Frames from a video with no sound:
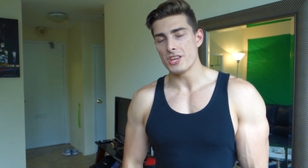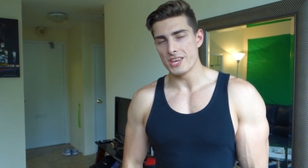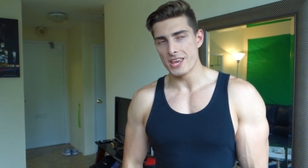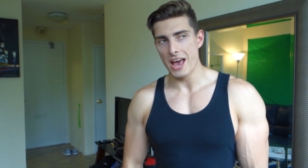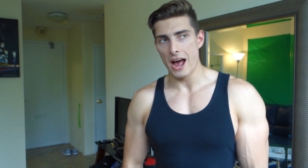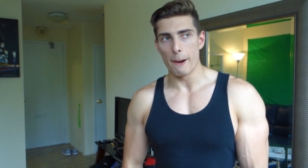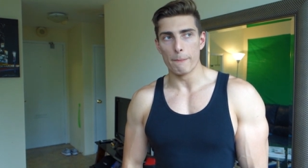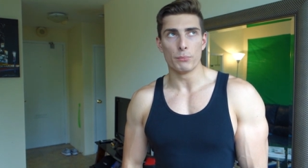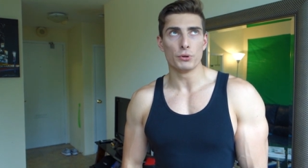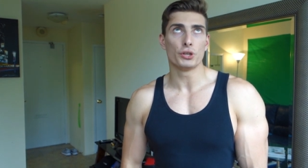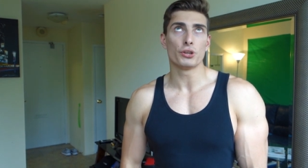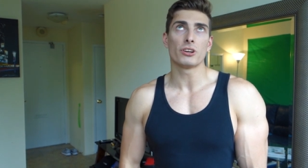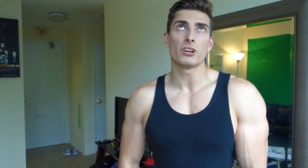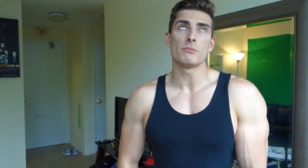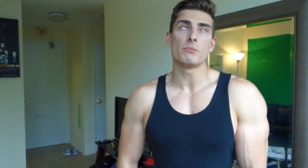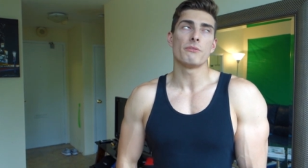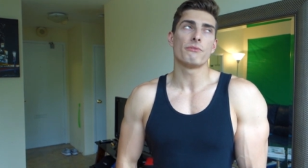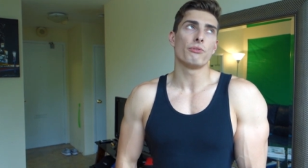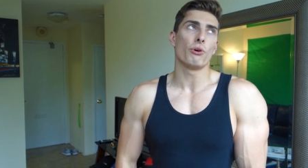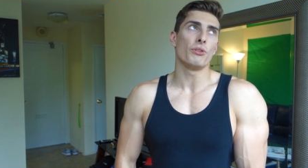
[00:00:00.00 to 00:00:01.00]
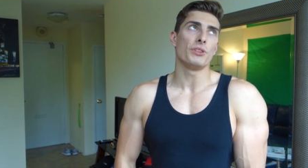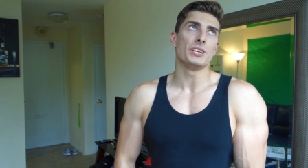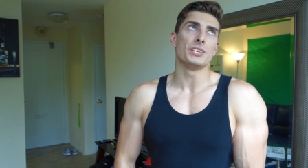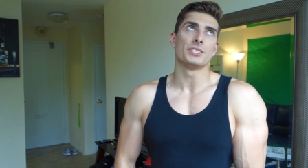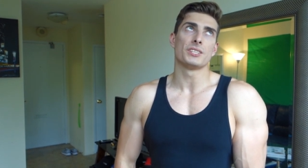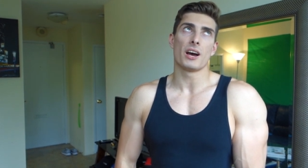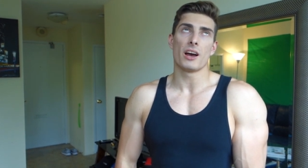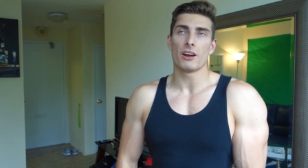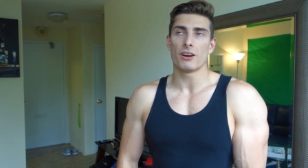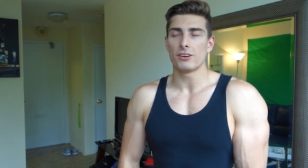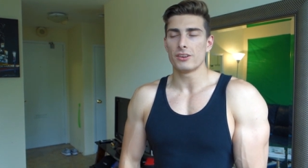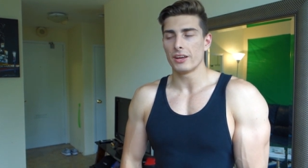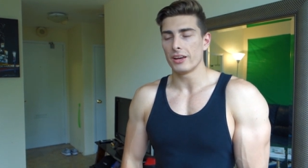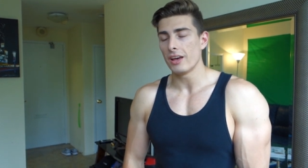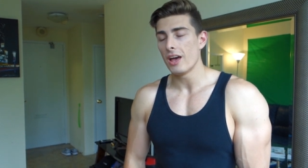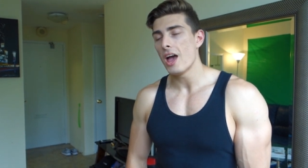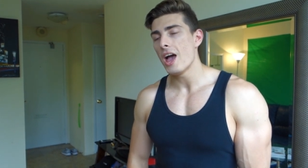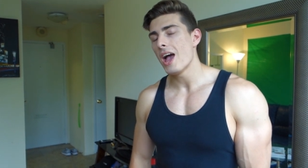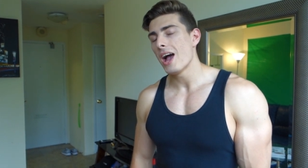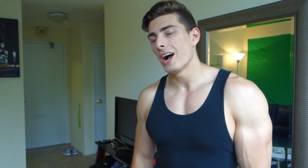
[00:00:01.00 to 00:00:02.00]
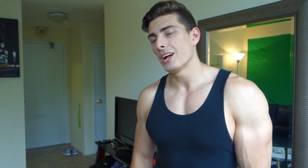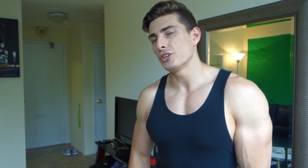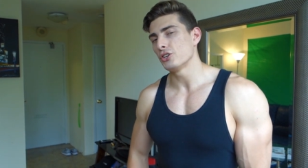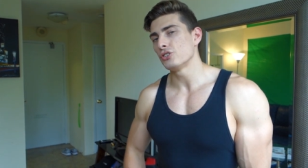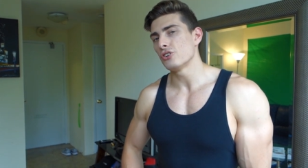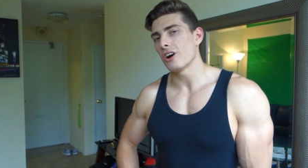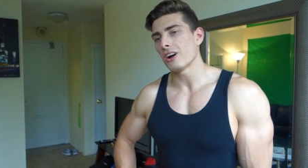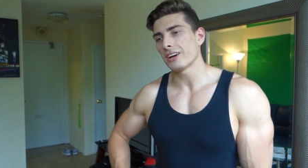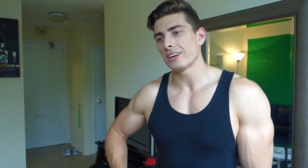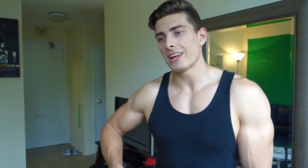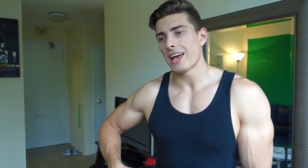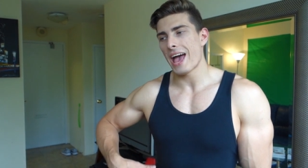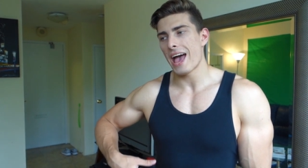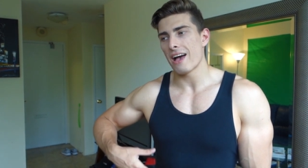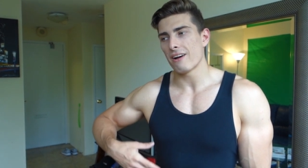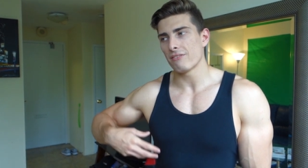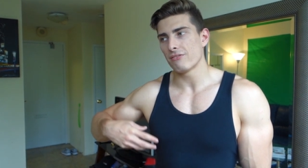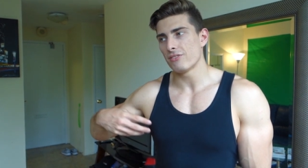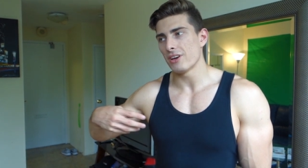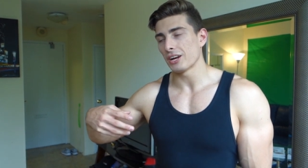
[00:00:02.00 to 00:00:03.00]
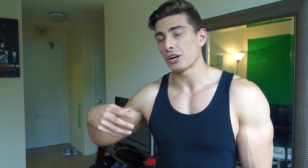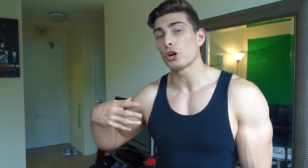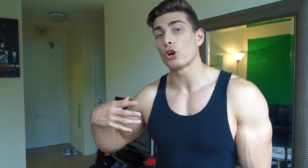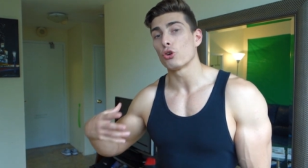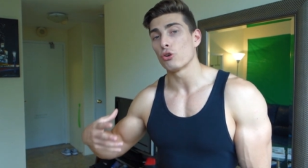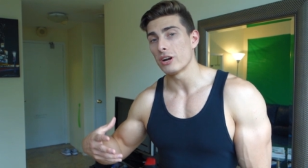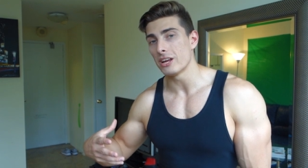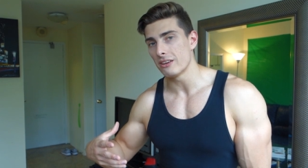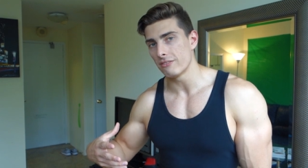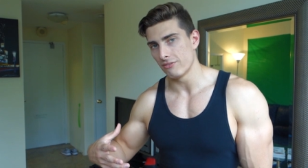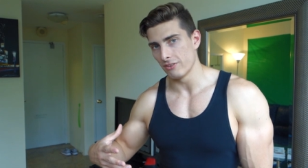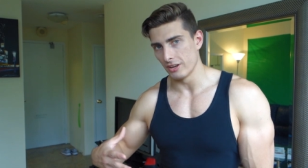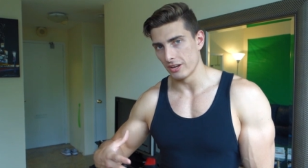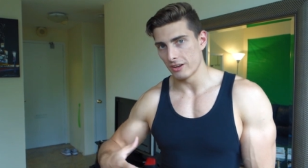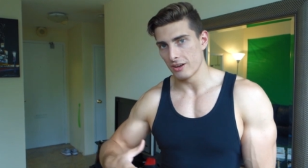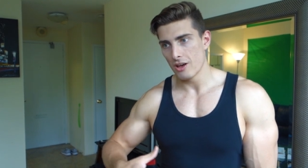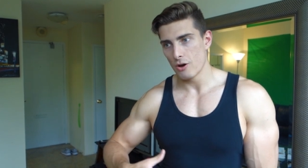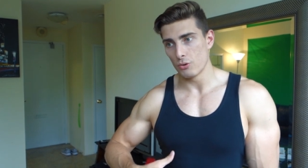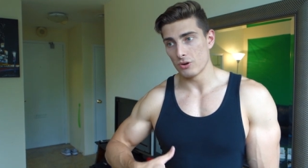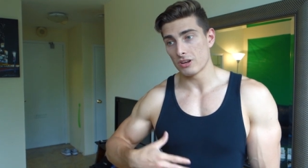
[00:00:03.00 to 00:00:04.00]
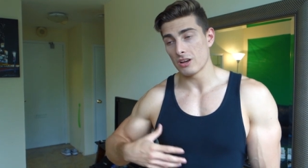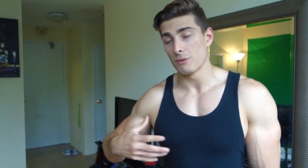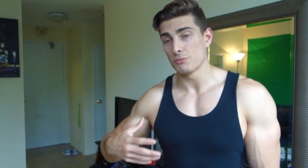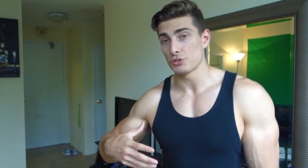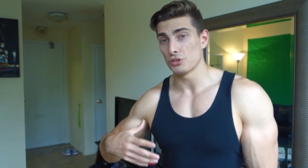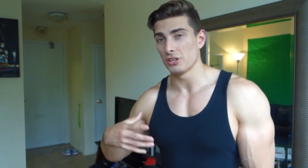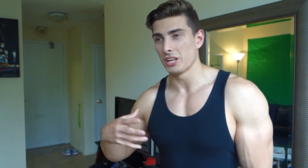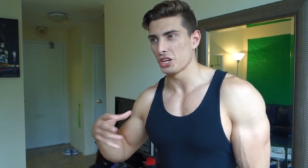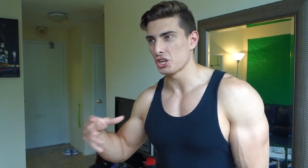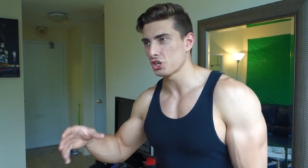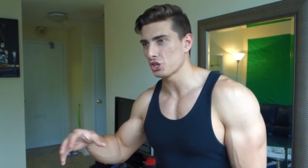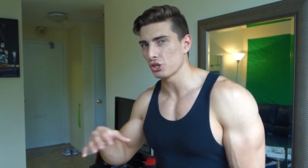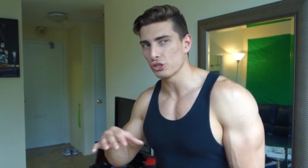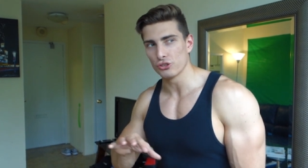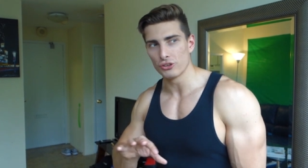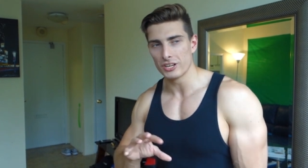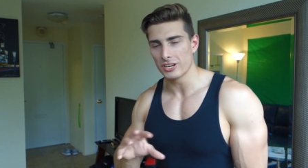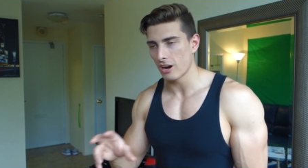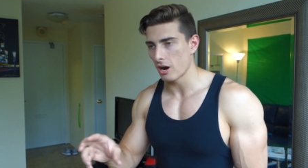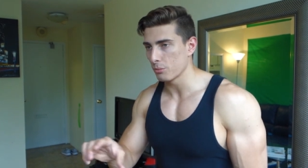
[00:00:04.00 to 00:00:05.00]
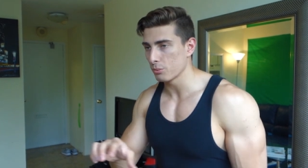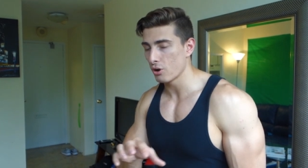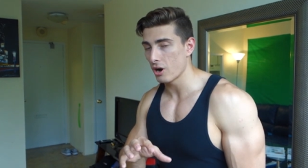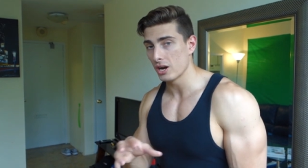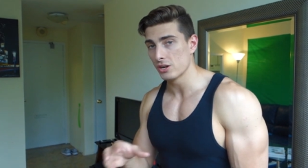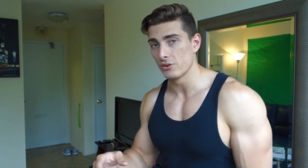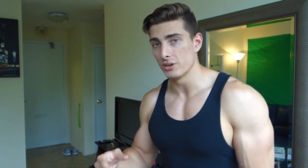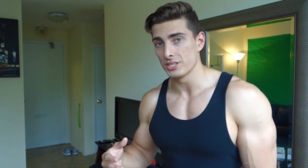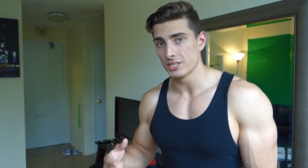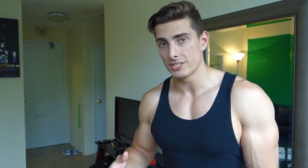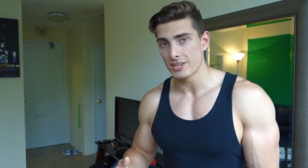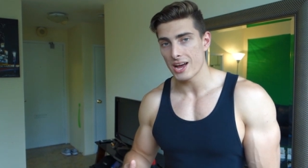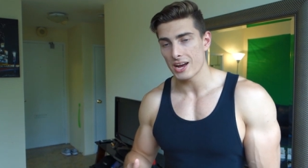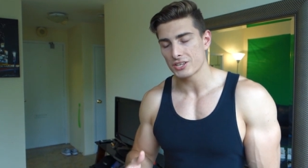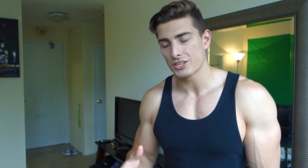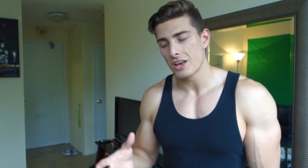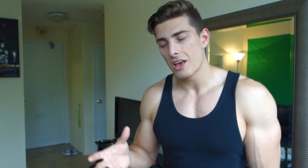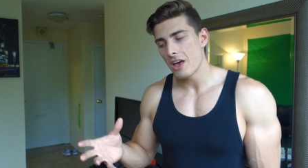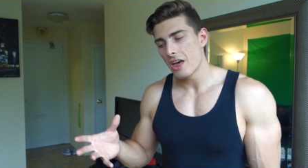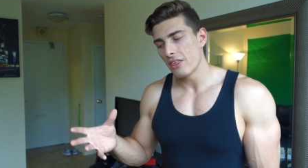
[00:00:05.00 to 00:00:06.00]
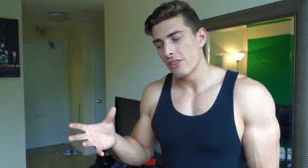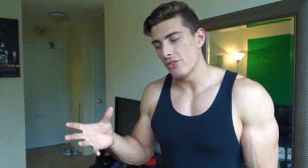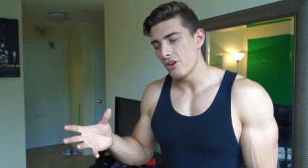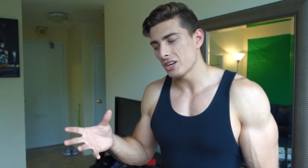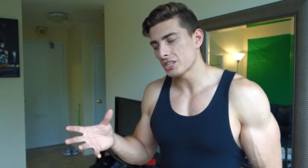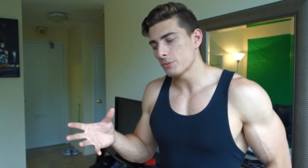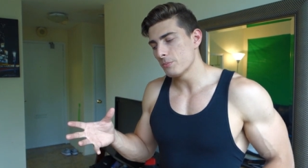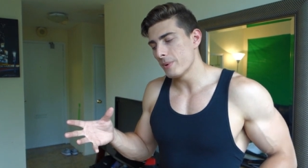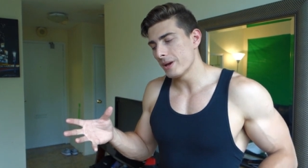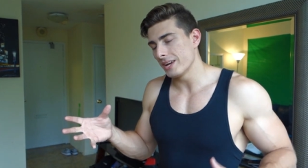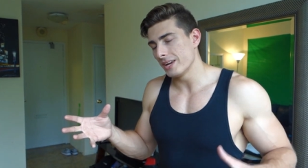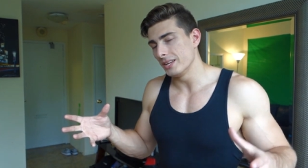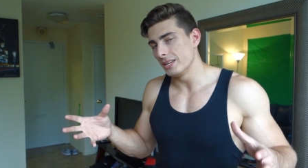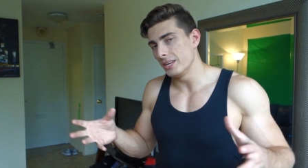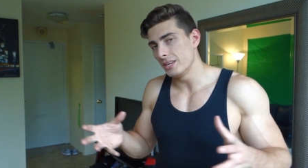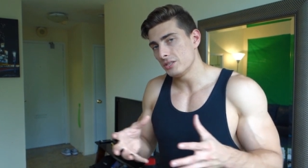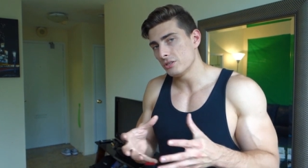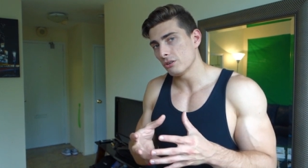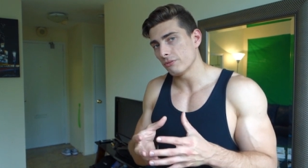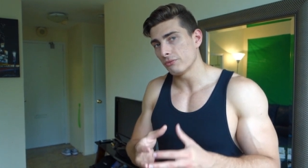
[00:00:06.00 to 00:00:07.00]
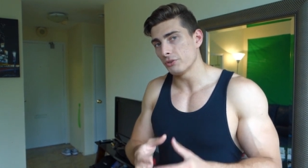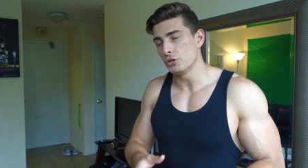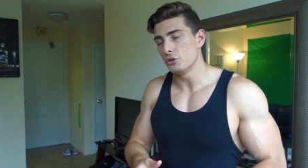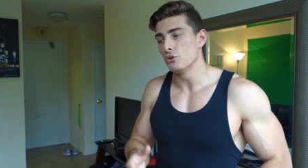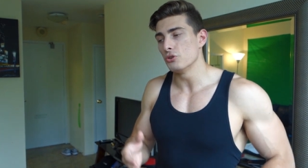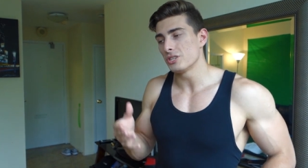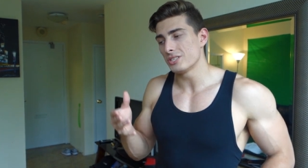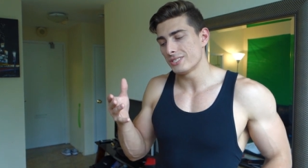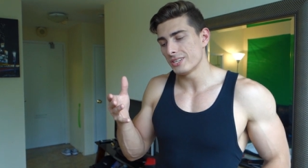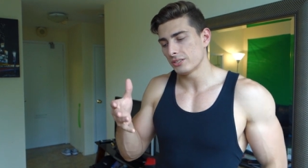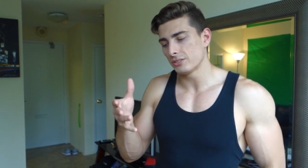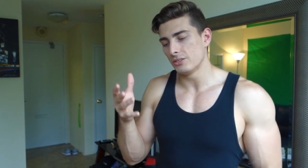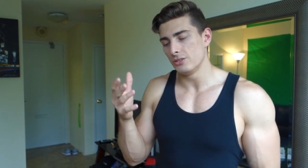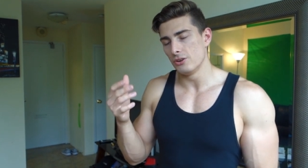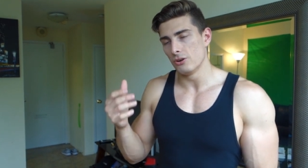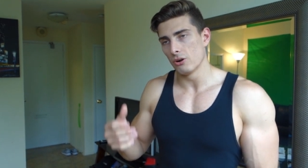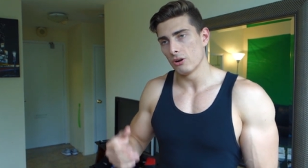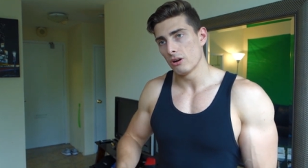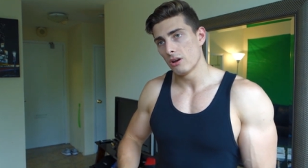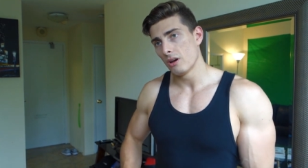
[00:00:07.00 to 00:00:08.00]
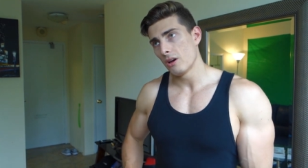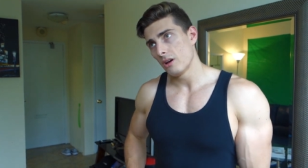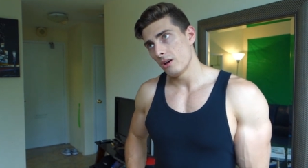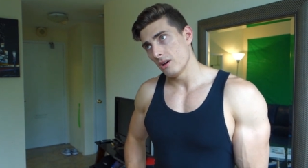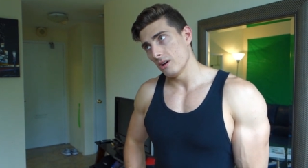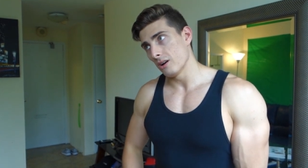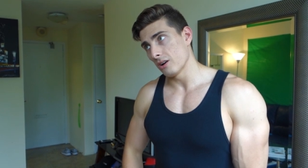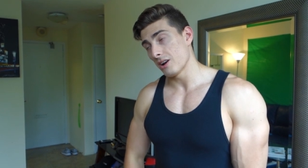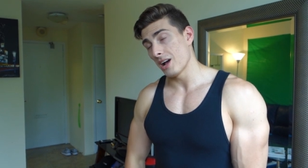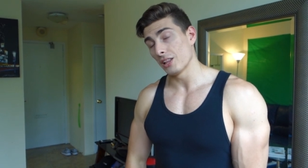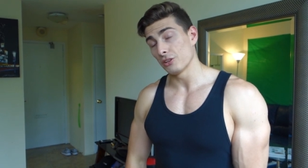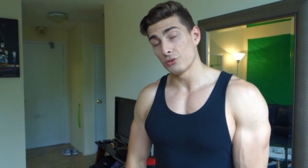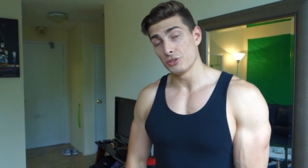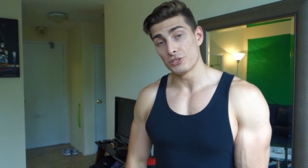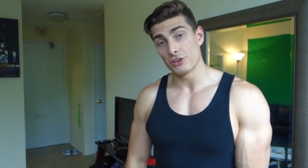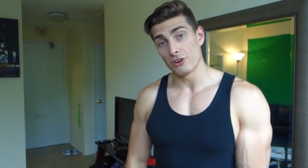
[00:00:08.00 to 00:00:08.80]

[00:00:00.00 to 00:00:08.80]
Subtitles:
Yeah, but you're going to be full the entire day, and you're not going to have that craving when it comes to like sugary carbohydrate snacks, thus making it easier for you to stick to your calorie